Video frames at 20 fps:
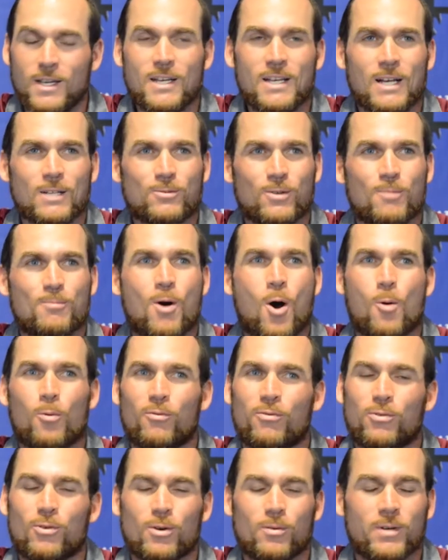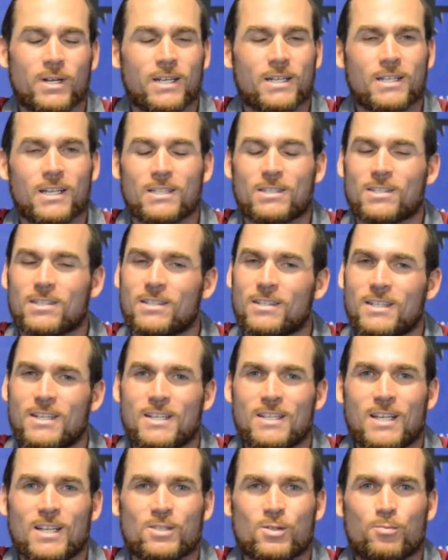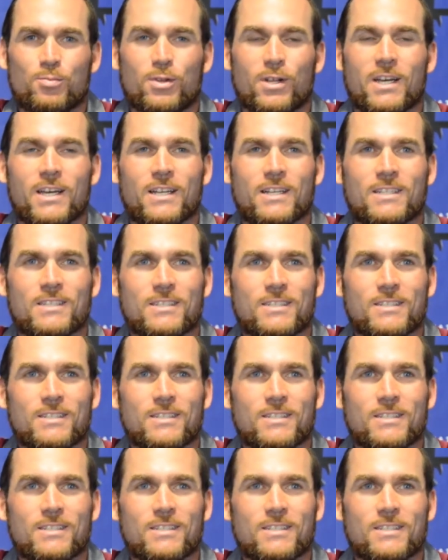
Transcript: That's what I'm hoping for, man. That's the plan.